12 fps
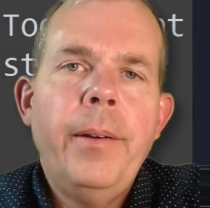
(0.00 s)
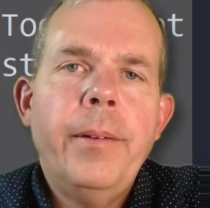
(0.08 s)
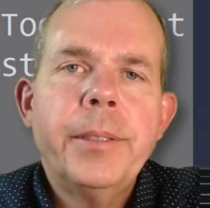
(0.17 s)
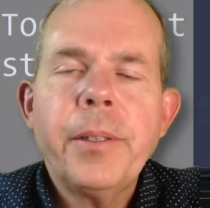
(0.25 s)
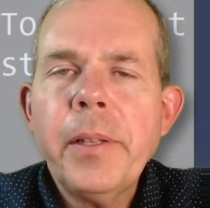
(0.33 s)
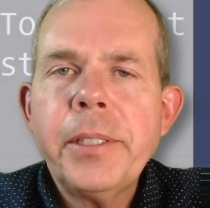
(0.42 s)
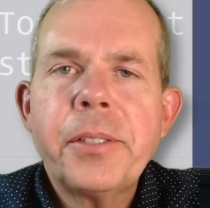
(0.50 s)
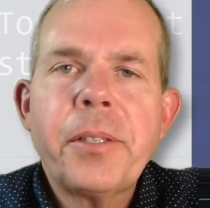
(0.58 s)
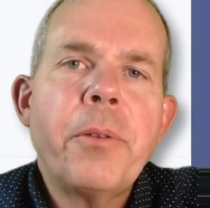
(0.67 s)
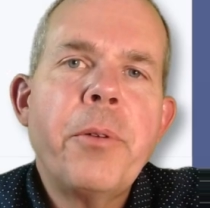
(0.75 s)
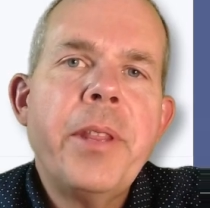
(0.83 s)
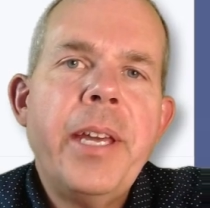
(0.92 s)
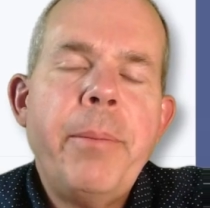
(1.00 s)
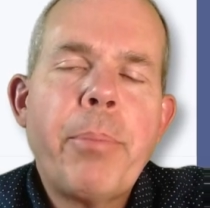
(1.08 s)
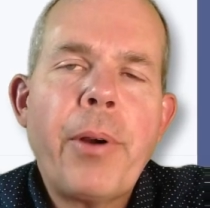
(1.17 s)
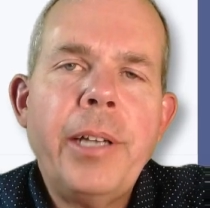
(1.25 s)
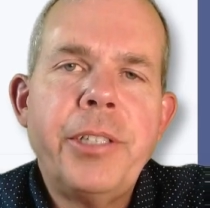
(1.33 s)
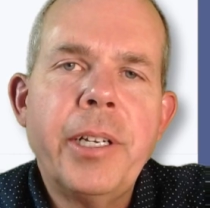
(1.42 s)
So let's start with a
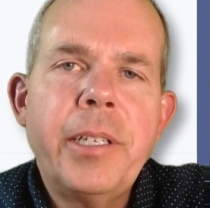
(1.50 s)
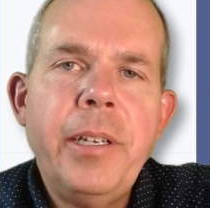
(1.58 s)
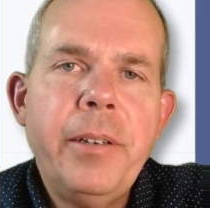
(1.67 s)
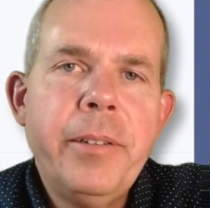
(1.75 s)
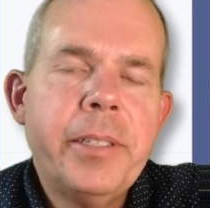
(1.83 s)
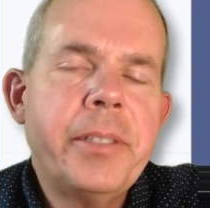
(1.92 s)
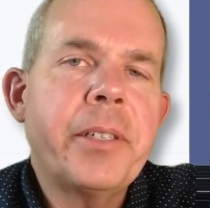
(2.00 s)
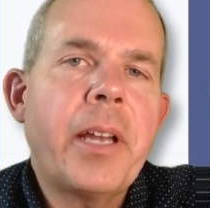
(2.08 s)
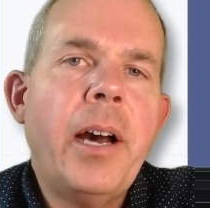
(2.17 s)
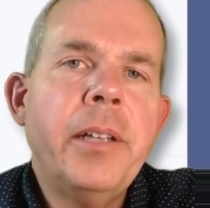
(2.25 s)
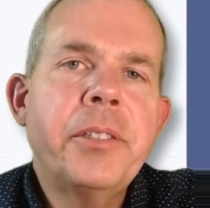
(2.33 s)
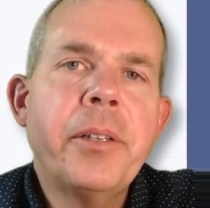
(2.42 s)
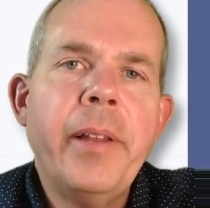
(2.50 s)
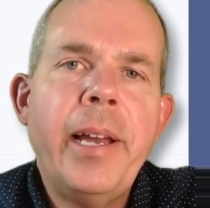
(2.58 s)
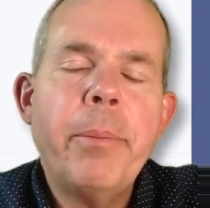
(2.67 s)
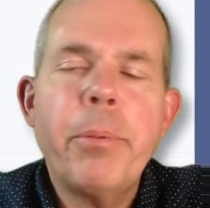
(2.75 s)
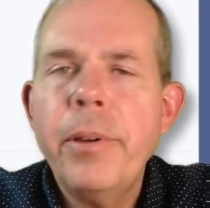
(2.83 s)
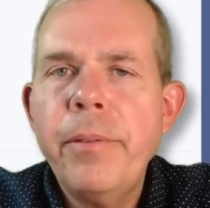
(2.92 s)
project here. This is a console
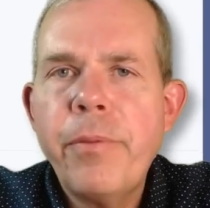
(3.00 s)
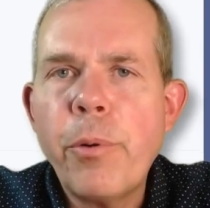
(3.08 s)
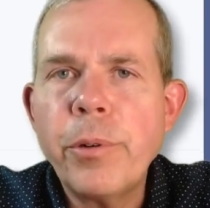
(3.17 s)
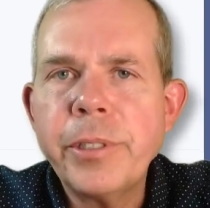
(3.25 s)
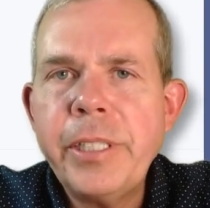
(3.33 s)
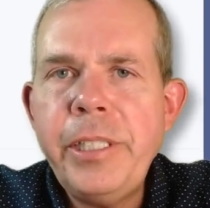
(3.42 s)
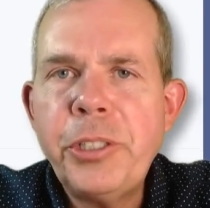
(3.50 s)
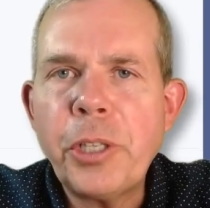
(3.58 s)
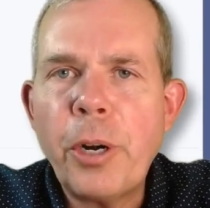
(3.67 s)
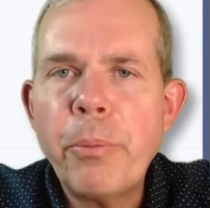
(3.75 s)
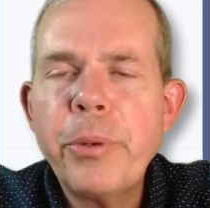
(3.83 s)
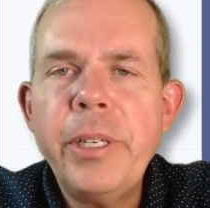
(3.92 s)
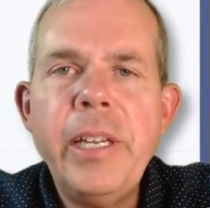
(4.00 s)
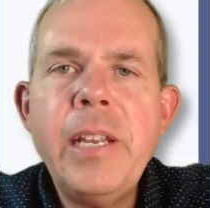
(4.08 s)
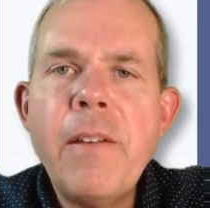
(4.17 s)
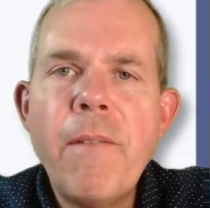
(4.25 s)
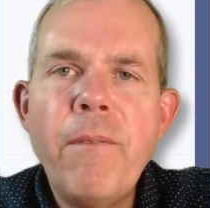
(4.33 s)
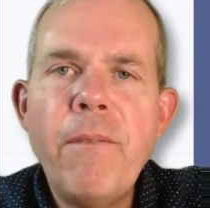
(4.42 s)
app for C#
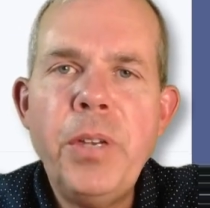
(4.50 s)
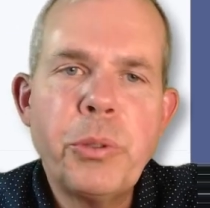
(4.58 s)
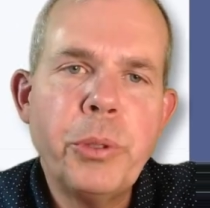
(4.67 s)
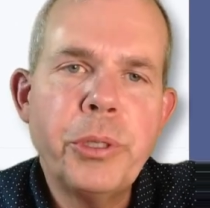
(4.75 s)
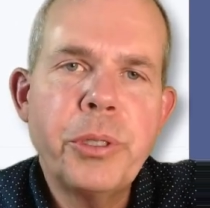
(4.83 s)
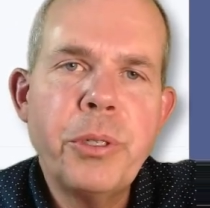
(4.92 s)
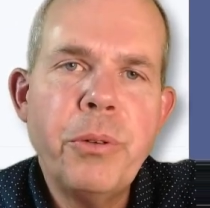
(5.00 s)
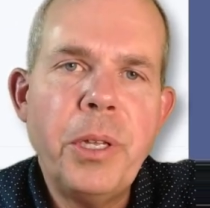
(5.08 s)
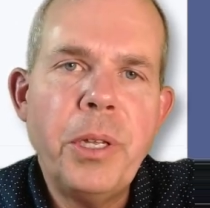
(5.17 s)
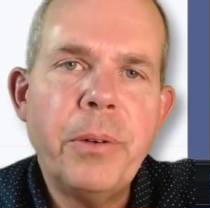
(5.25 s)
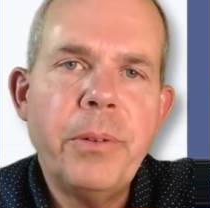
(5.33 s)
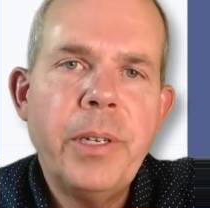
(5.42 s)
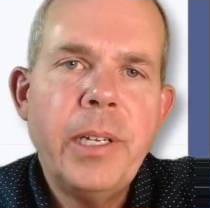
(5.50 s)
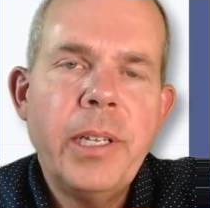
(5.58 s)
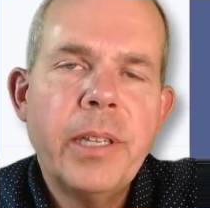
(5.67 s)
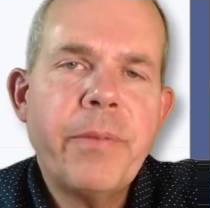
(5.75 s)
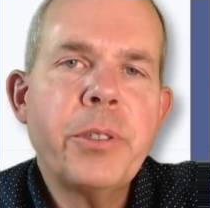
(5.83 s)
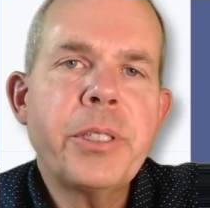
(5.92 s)
in Visual Studio.
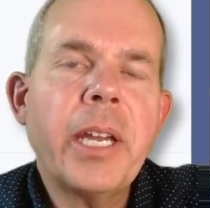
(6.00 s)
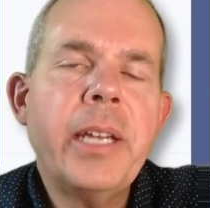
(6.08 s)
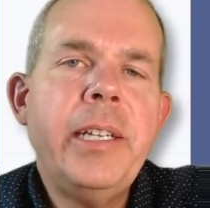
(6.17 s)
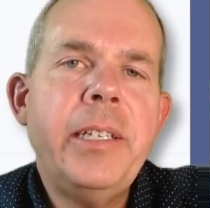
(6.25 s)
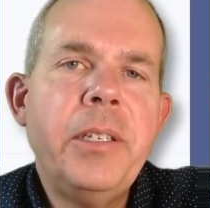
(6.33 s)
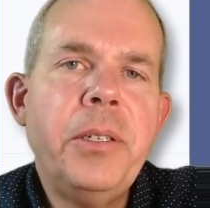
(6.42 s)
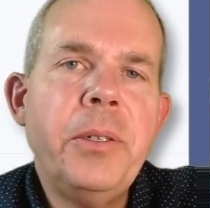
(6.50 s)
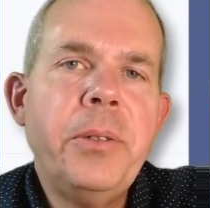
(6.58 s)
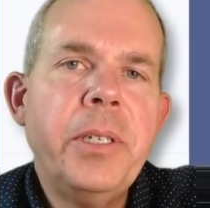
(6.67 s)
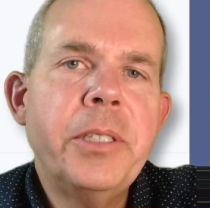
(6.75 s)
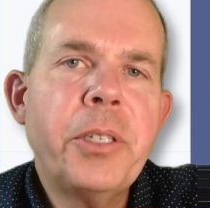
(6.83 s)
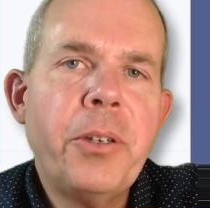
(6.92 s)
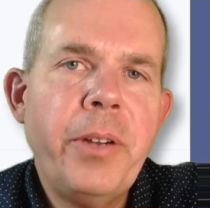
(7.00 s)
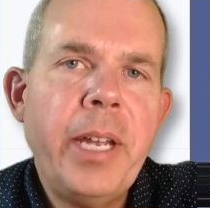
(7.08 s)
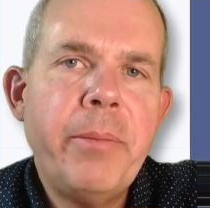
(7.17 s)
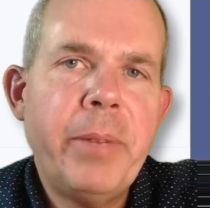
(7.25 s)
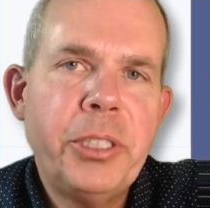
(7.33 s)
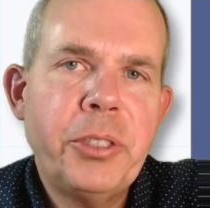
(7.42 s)
The first thing I need to do is
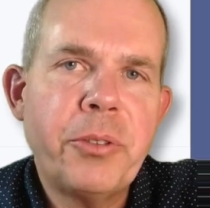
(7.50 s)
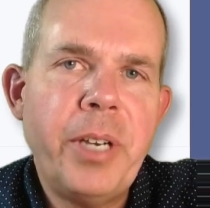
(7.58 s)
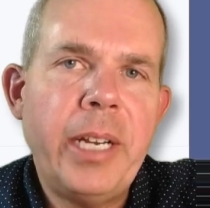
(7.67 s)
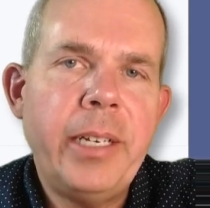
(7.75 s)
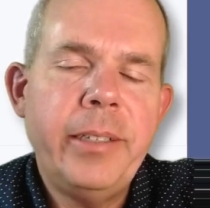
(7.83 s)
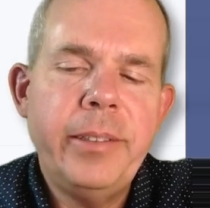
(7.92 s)
create my string.